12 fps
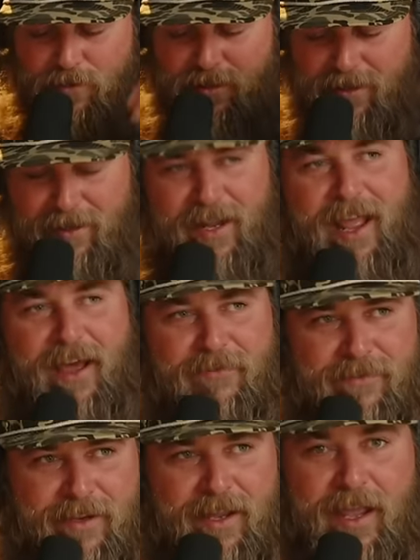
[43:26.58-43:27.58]
to the
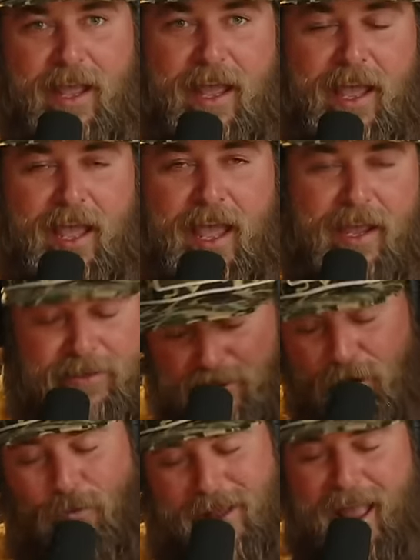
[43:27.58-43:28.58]
left, it's
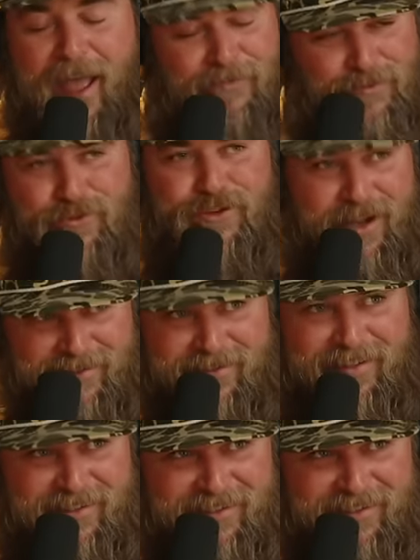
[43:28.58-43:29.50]
going after Justin.